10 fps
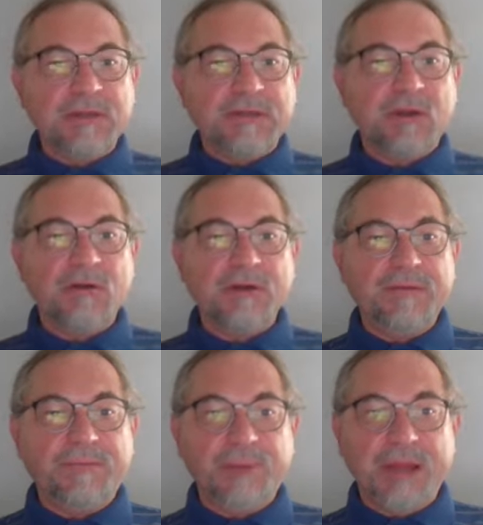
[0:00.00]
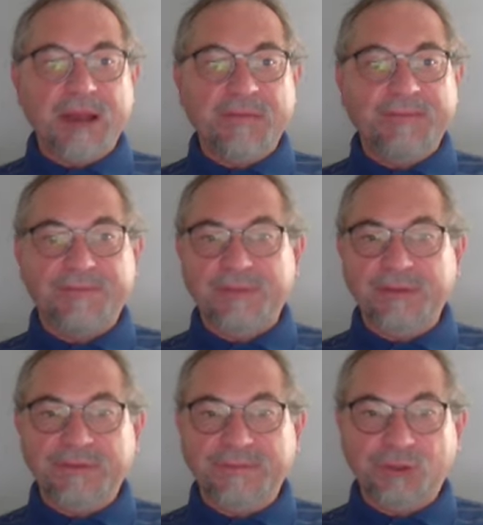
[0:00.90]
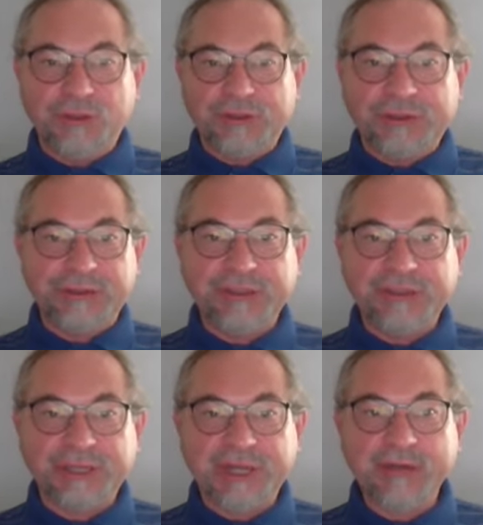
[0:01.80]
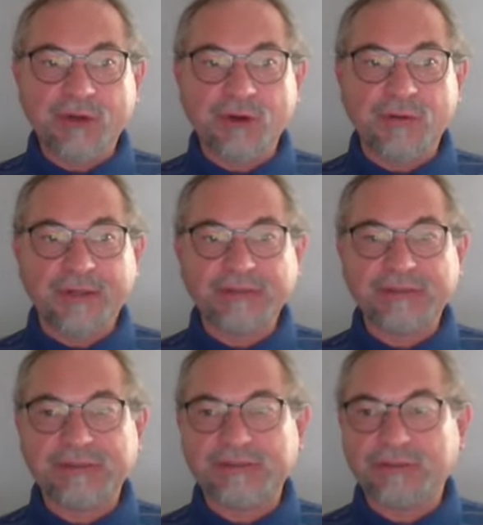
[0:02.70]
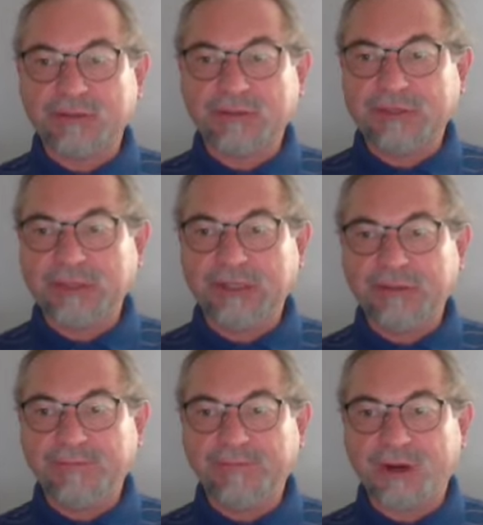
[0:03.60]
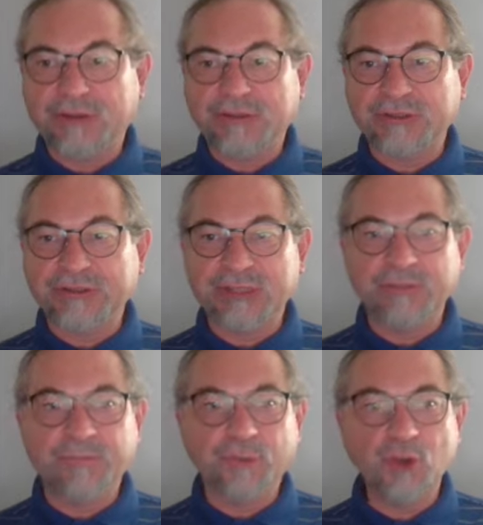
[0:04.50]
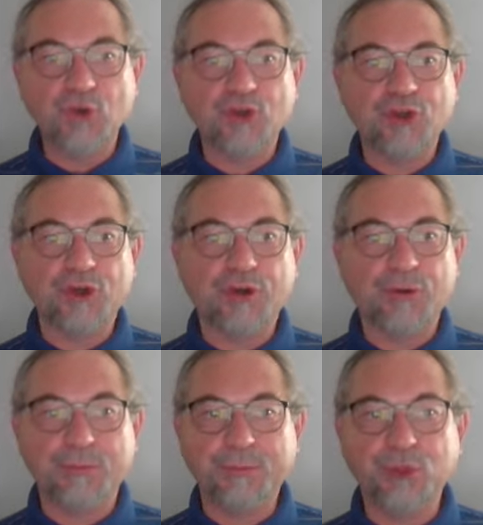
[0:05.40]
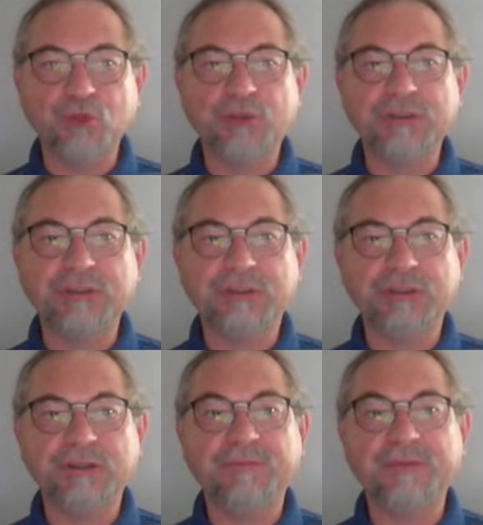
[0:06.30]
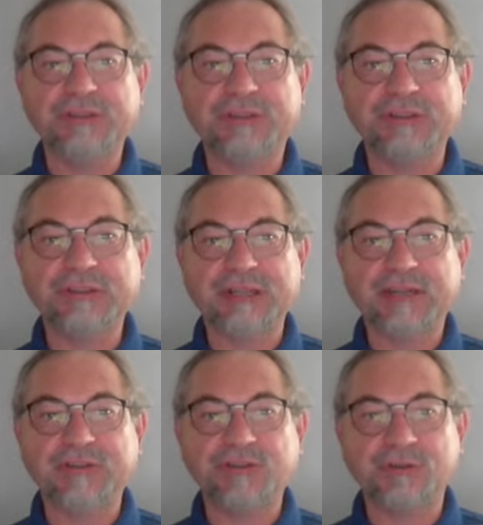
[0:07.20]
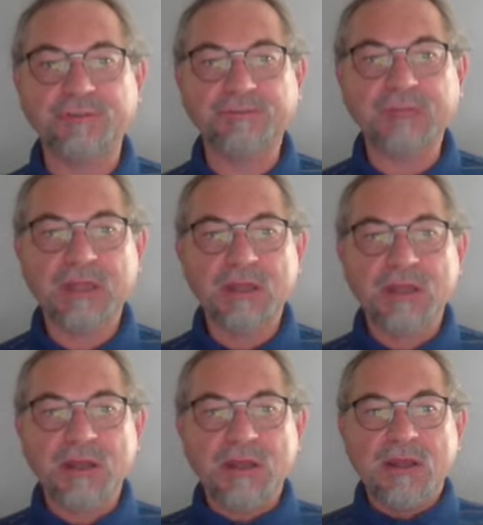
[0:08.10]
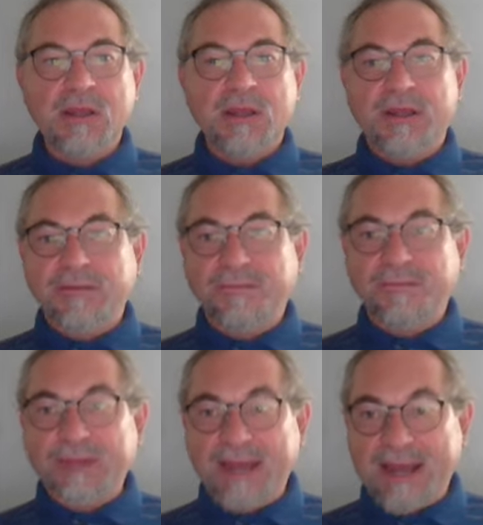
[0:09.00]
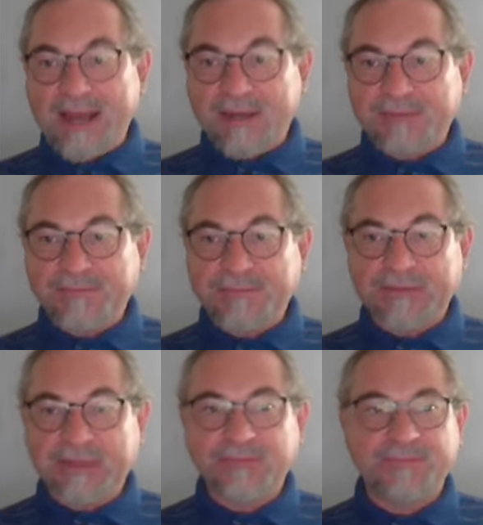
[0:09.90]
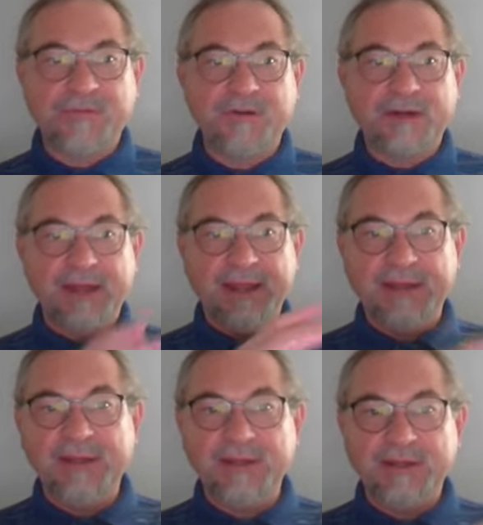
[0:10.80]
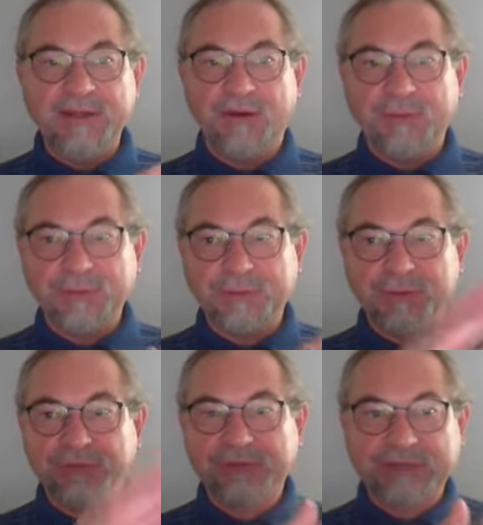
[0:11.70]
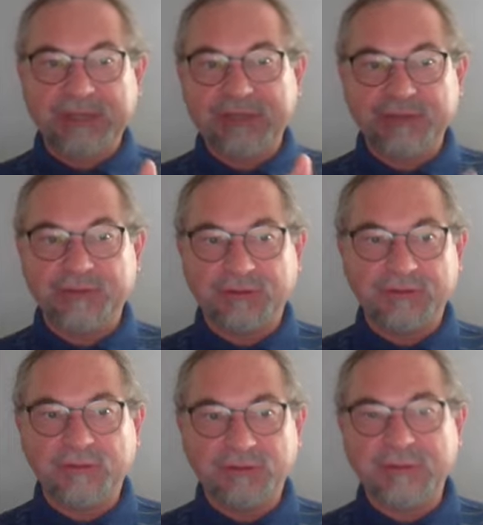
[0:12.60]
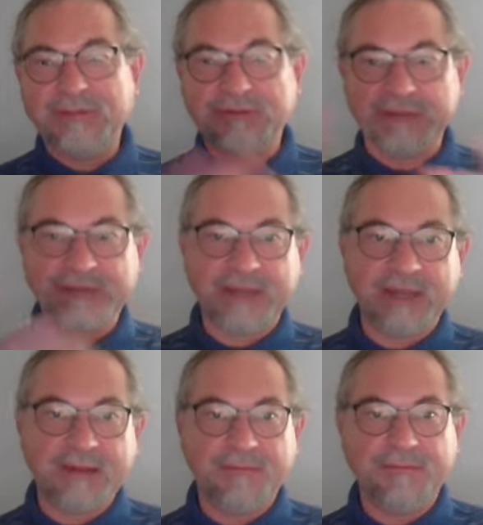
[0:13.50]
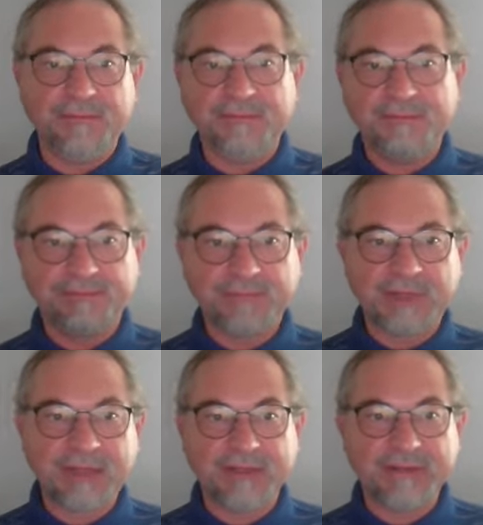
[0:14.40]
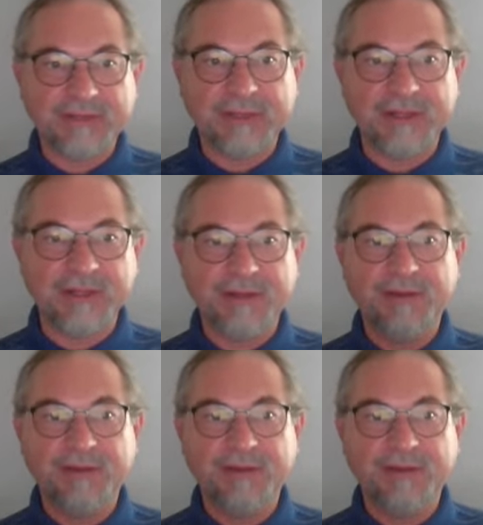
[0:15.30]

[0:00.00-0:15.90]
So if we have in the first J request, so the farthest in future computed an eviction schedule, if we have that for any optimal schedule, it's the same as the,